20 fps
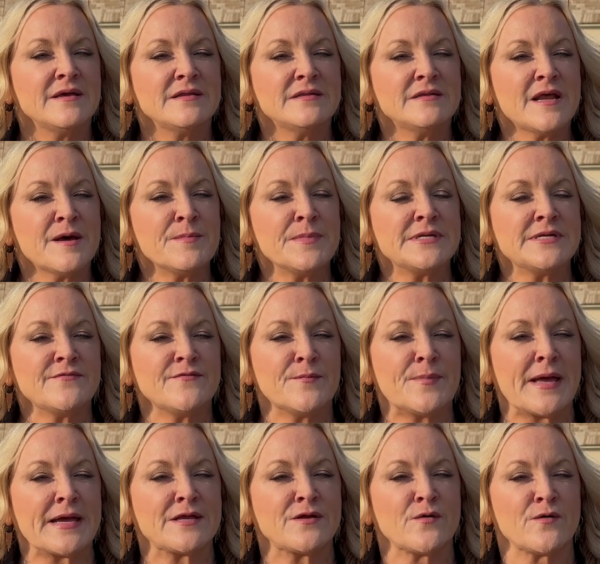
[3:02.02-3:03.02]
Not much of a
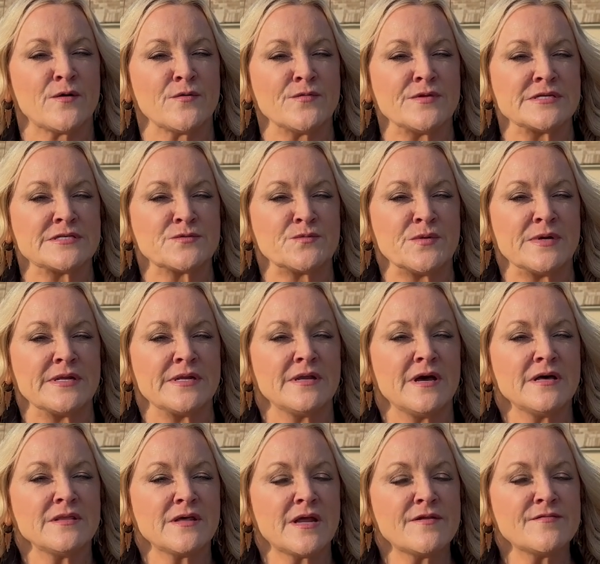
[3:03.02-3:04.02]
backyard on this one.
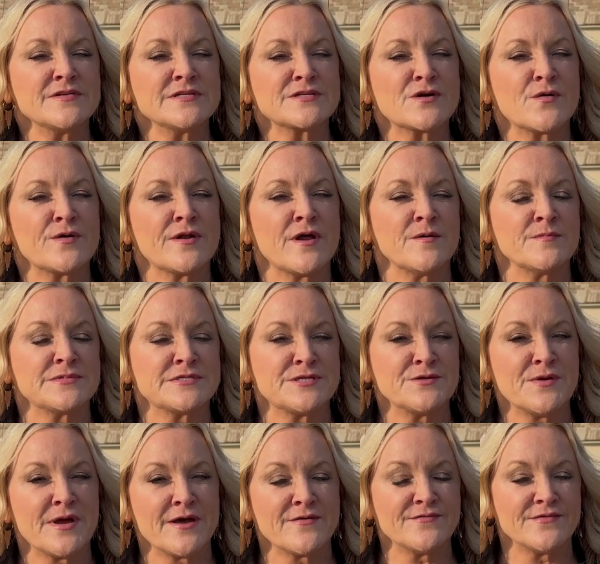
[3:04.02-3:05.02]
A lot of these garden homes
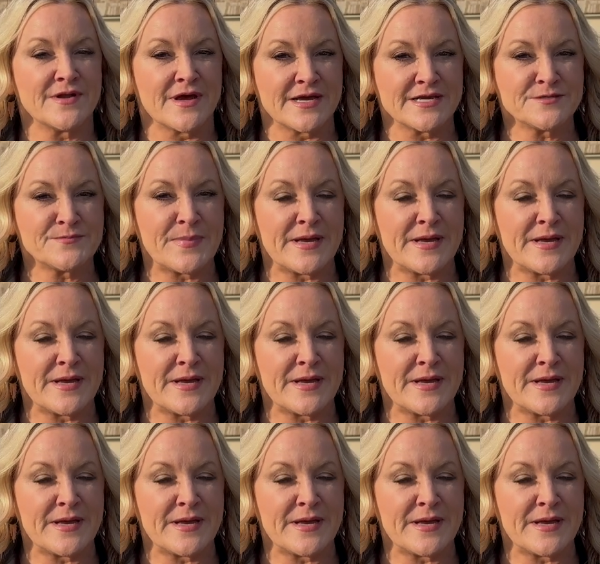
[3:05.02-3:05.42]
do have nice